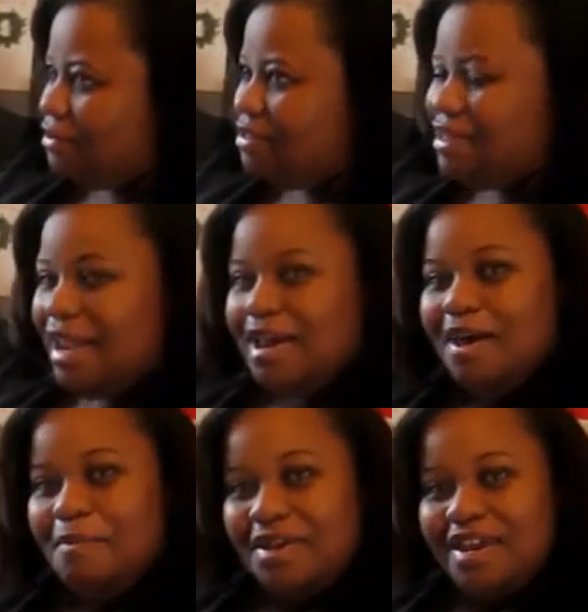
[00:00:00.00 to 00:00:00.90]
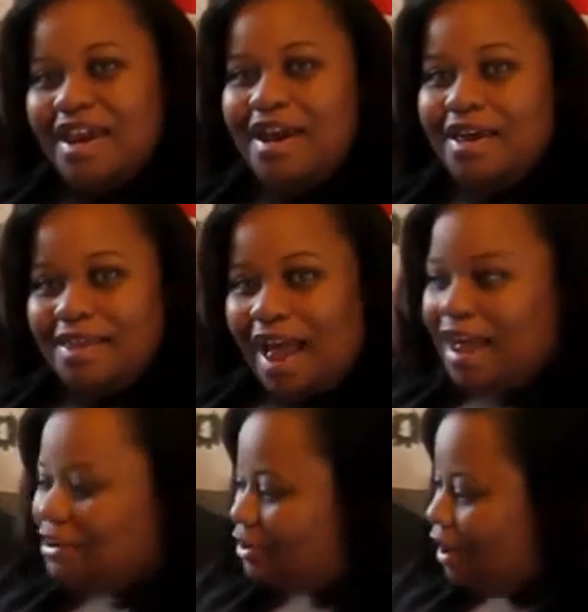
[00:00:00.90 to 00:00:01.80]
that gummy gal,
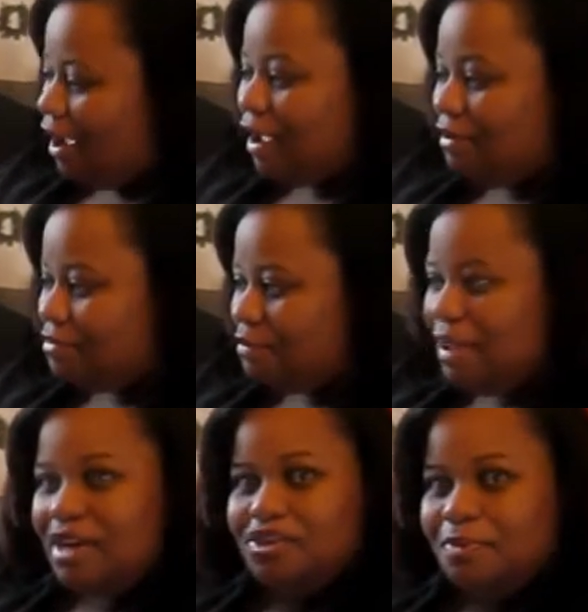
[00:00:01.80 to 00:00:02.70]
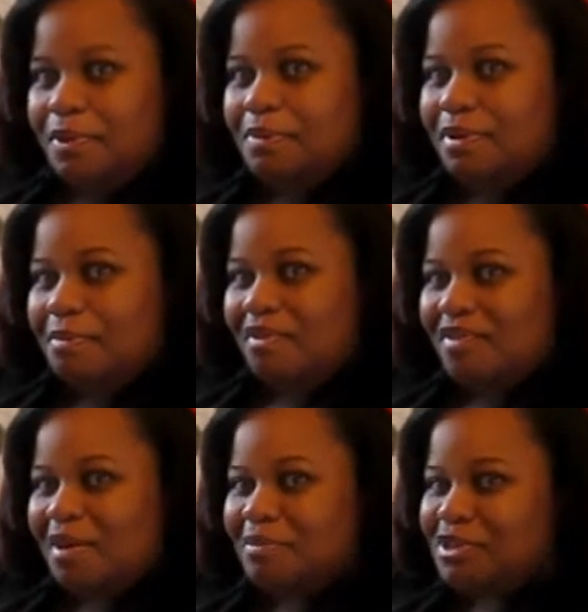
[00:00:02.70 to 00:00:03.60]
I do. I have some Asian people in my
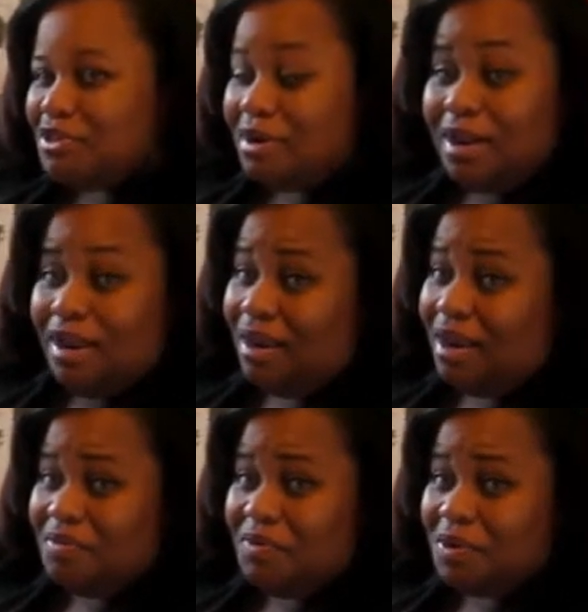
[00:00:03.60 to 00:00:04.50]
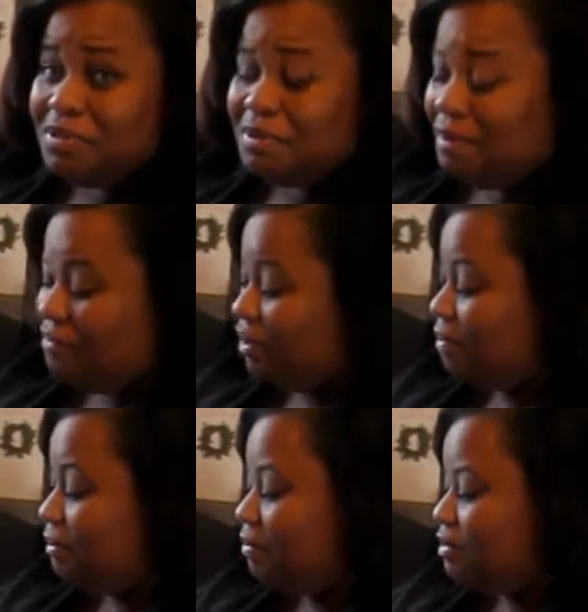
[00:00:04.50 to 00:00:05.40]
family too. I got a lot of folks in my
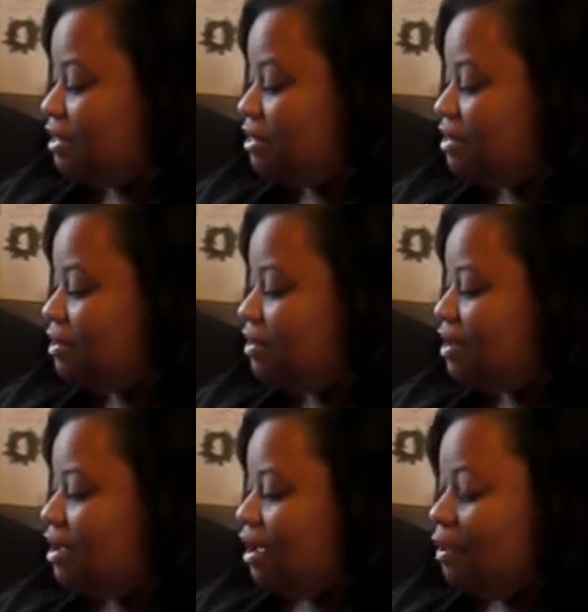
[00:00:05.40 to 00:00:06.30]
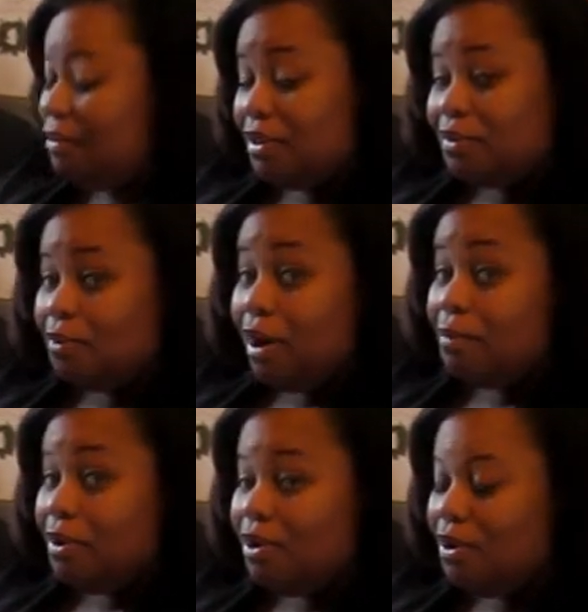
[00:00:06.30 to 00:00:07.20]
family, I'm telling you. I'm like the
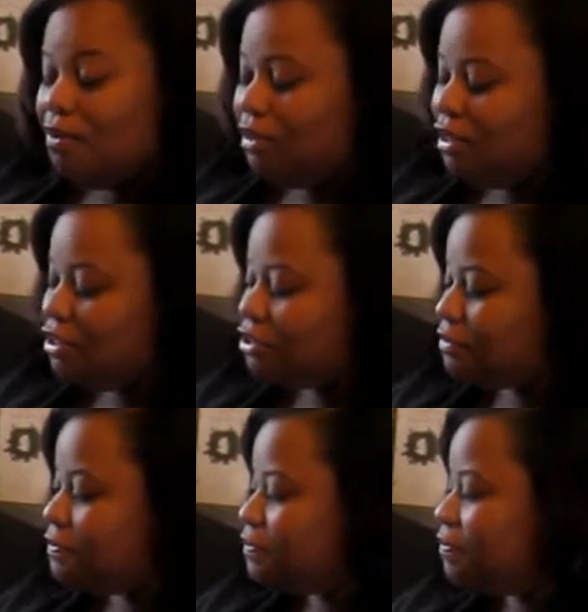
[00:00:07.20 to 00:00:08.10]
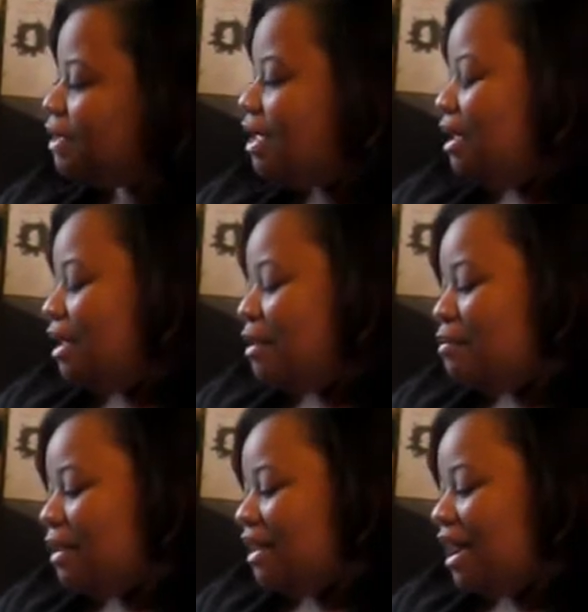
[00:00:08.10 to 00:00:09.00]
Rainbow Coalition.
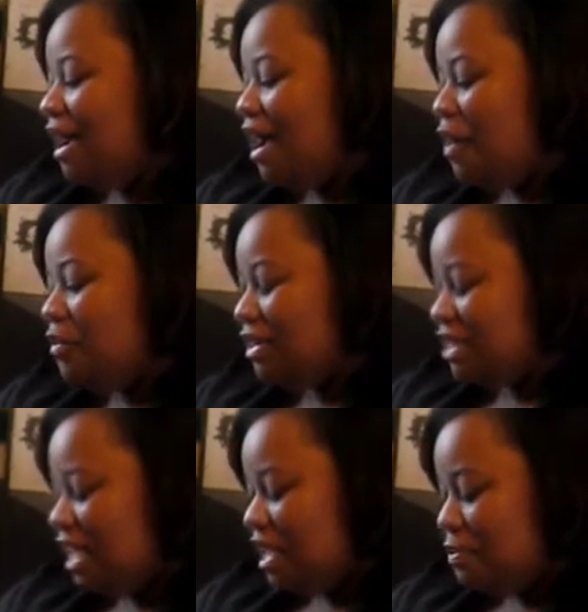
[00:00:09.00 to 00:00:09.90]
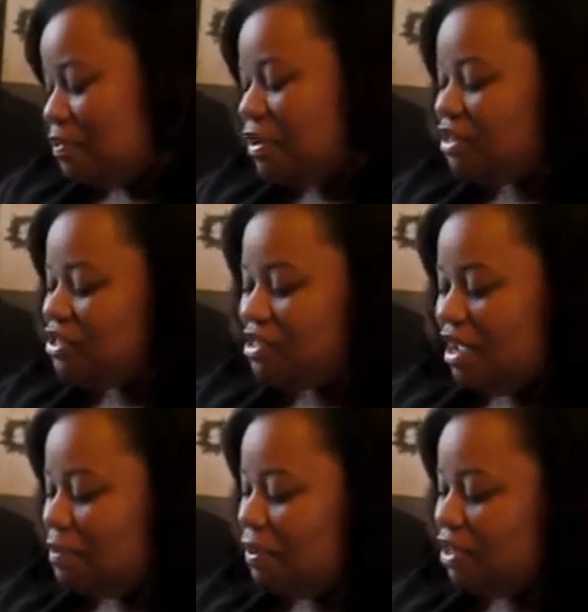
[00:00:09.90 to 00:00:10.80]
But I would take and put just
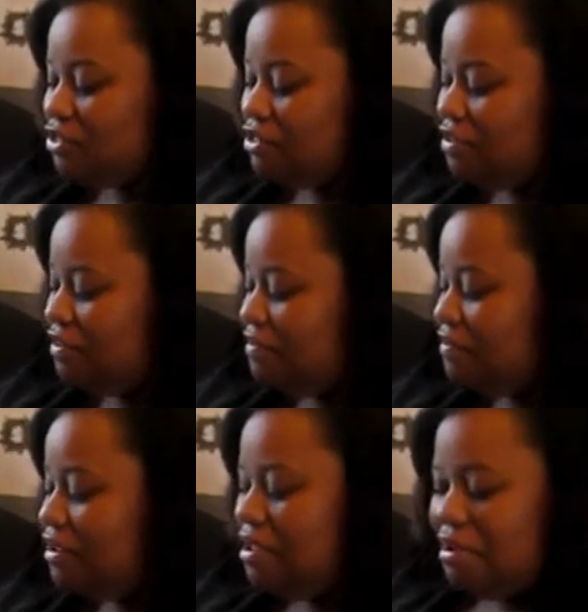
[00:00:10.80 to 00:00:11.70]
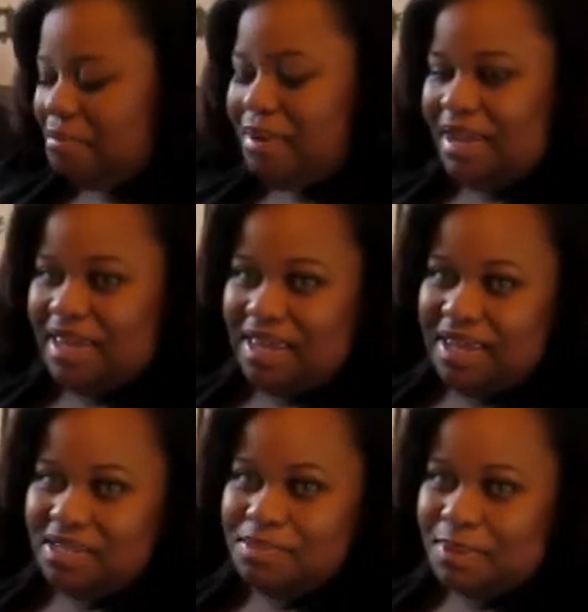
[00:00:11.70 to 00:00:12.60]
like pictures of my
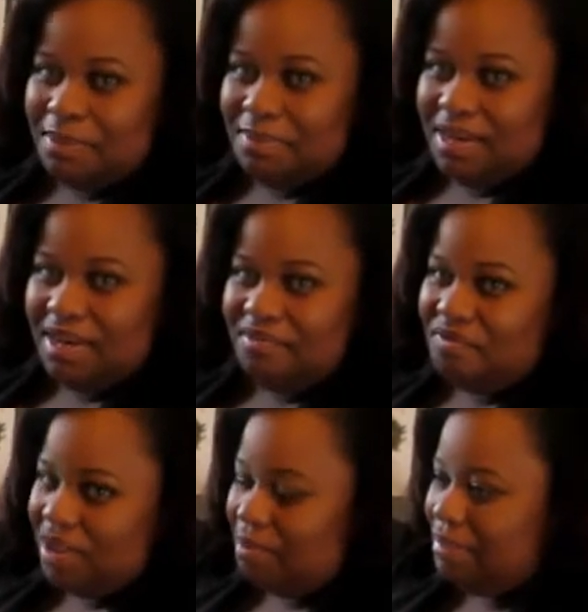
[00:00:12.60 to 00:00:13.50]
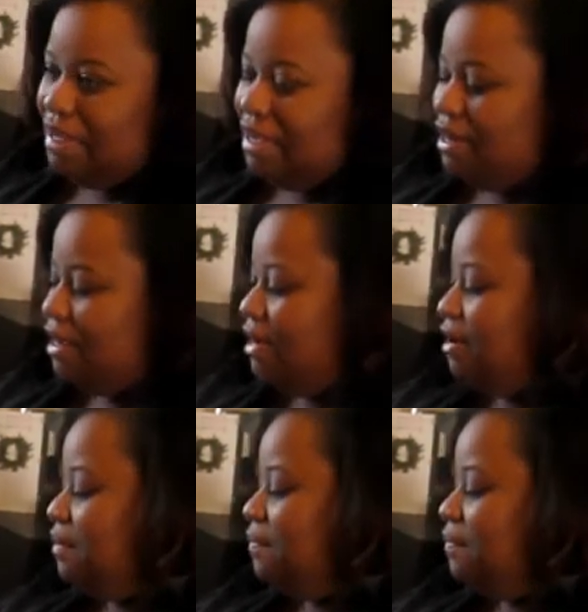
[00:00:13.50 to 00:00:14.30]
kids, my immediate family in here,